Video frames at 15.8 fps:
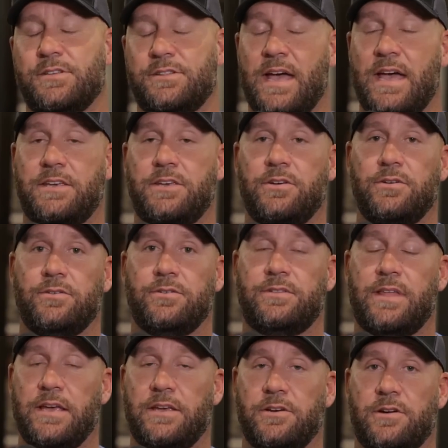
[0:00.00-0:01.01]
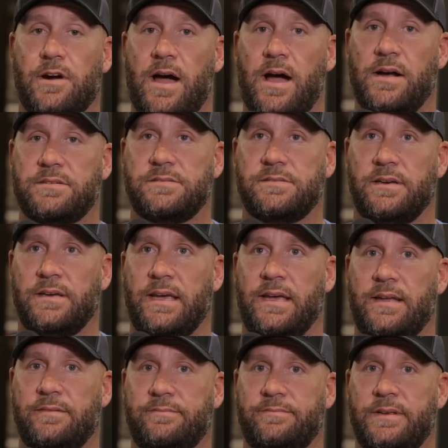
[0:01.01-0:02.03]
So thank you, Crocs
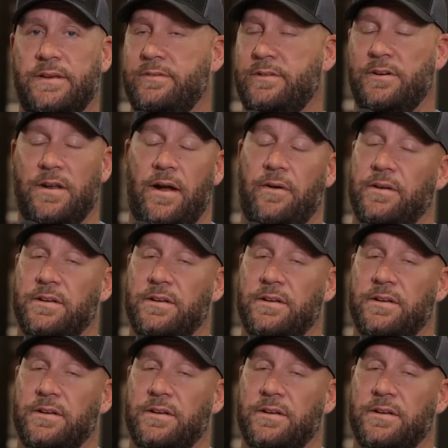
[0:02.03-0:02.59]
again. You're not